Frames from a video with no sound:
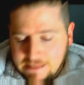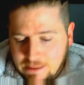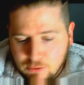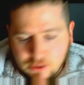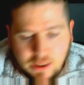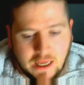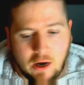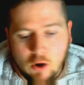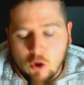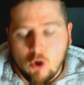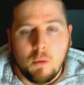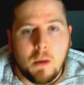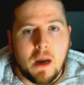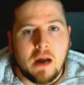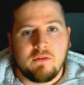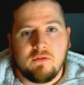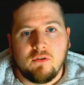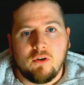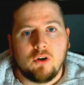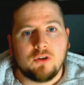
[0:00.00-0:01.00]
I want that whole
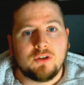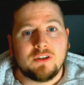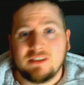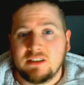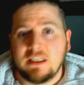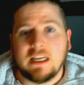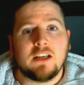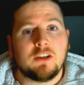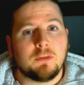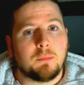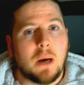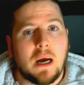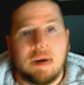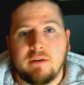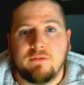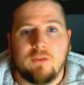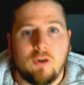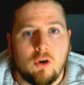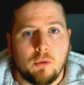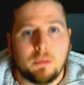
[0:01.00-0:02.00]
back four to stay as a
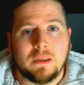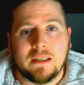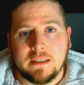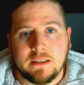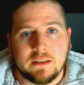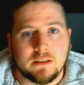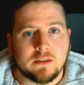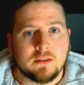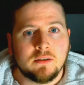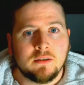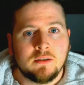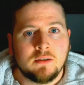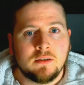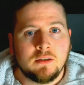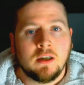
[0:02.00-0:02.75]
back four, please.